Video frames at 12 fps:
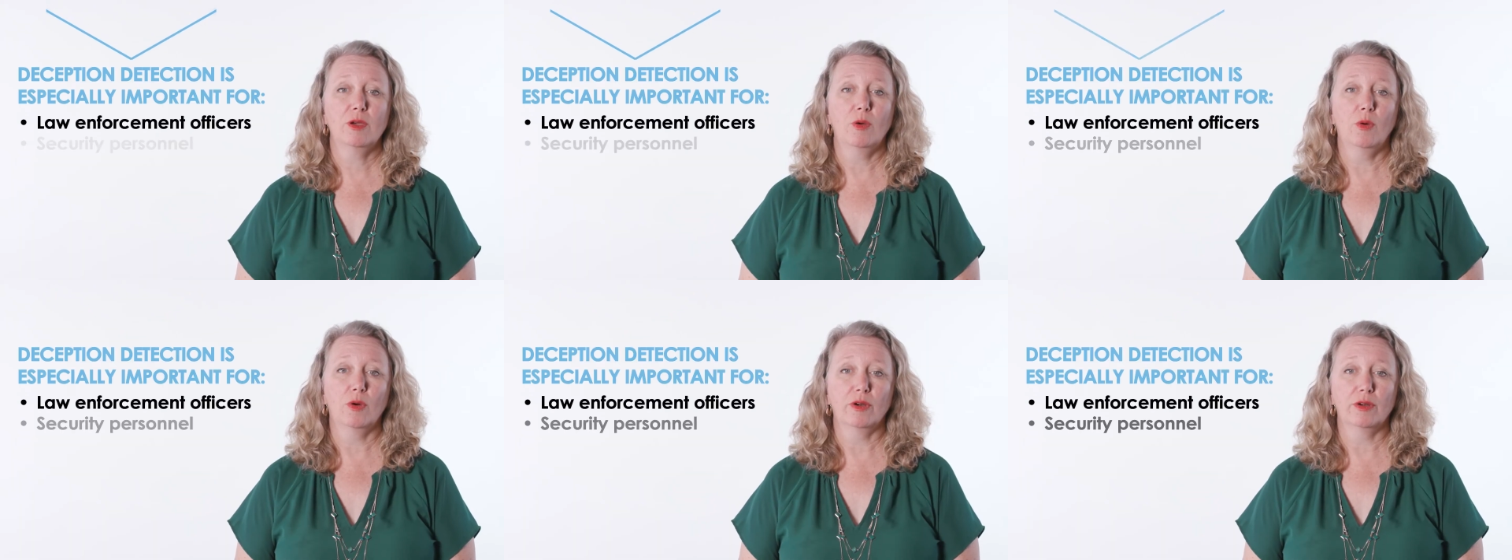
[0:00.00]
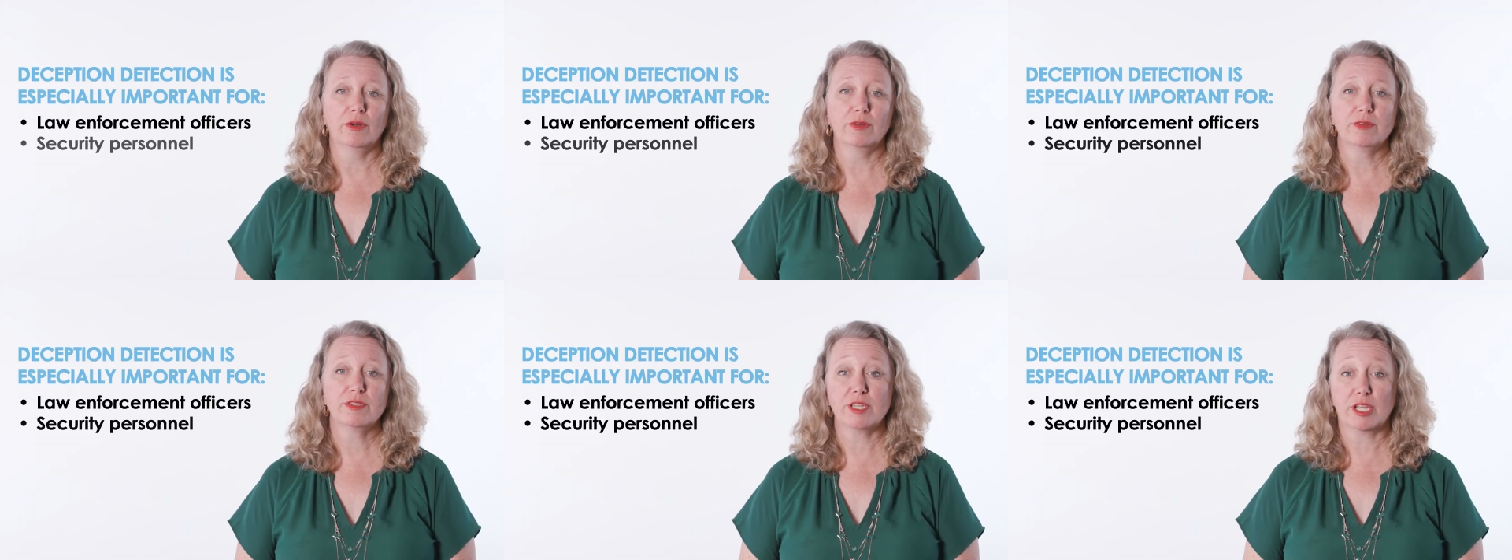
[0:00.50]
or
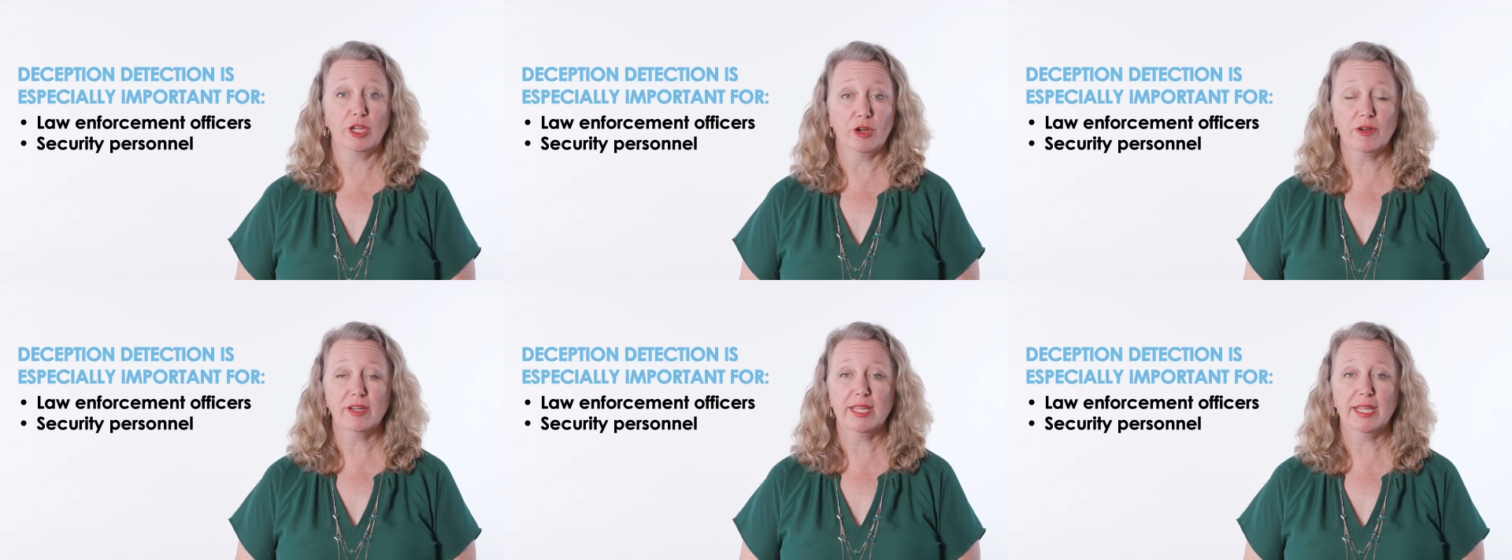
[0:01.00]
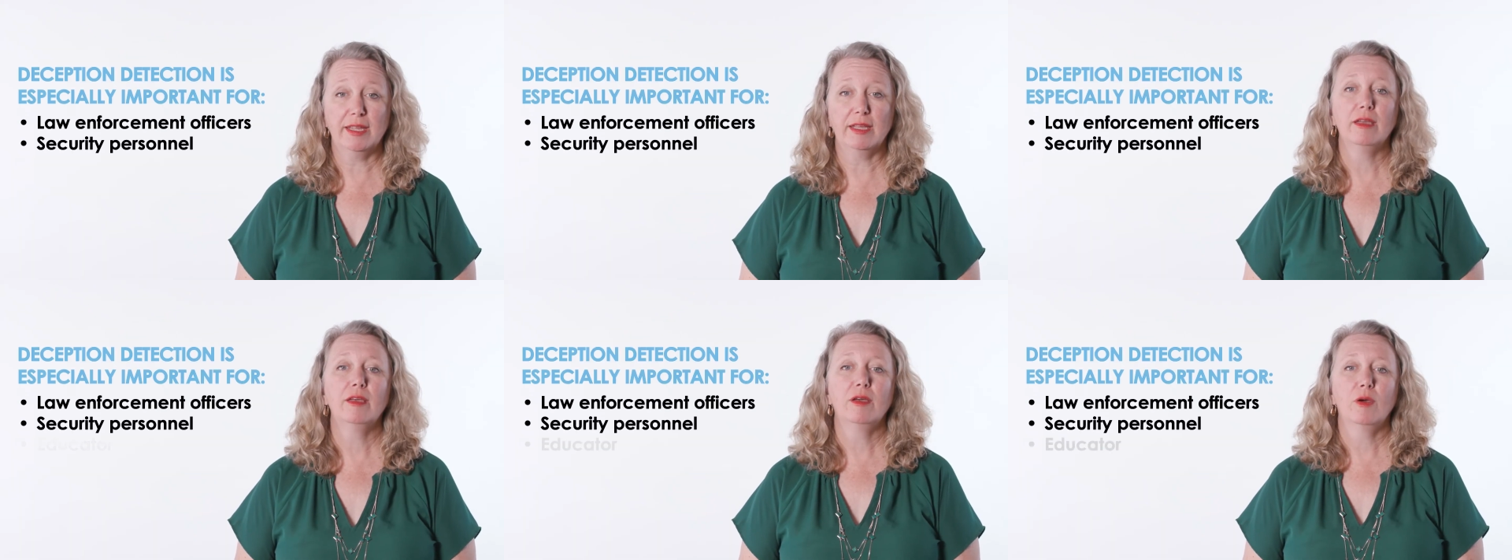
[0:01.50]
security